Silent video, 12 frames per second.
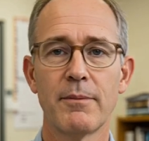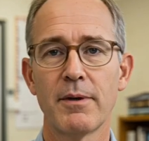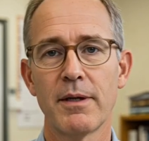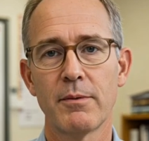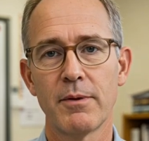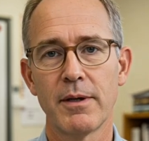But
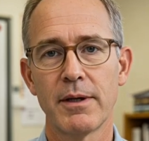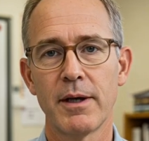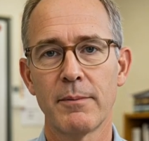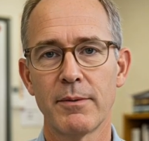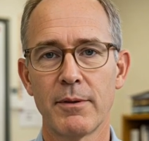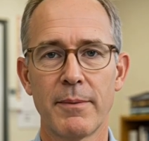it will
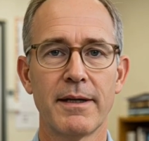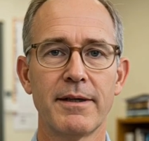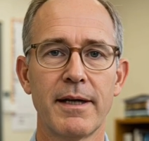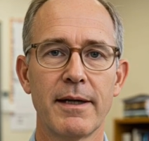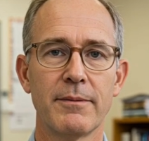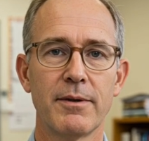help you
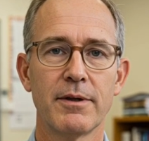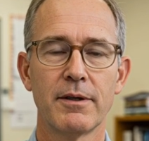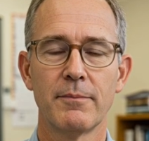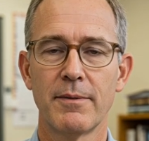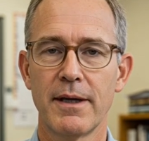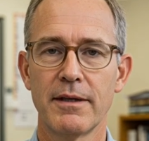maintain
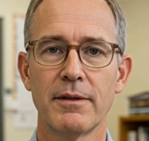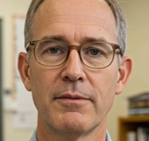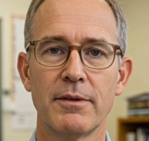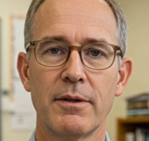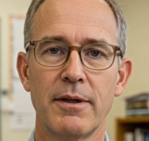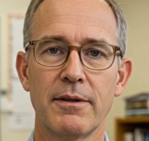perspective
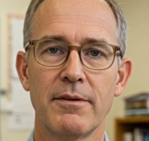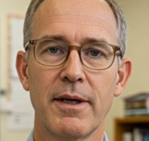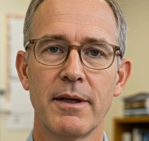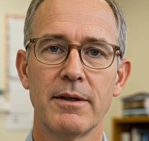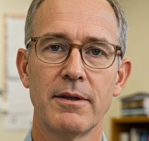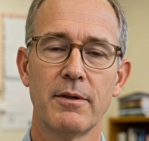during
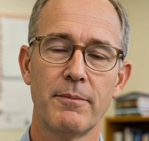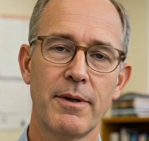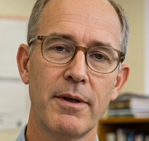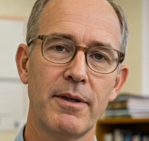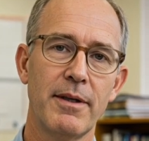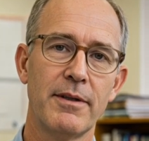volatile
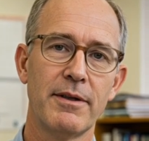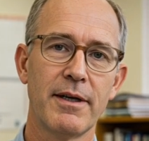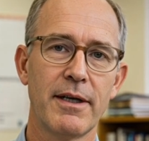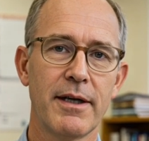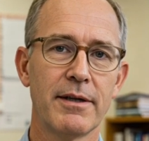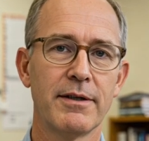periods,
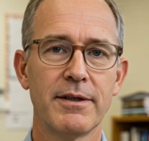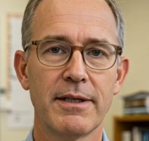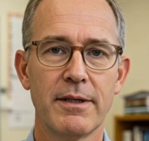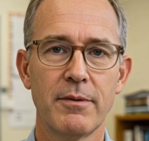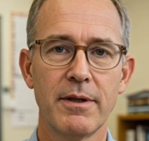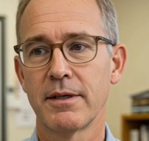
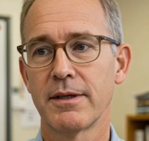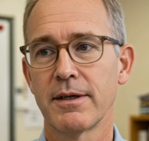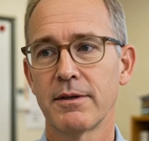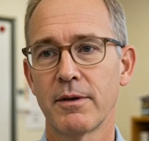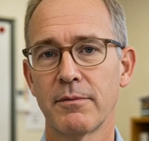distinguish signal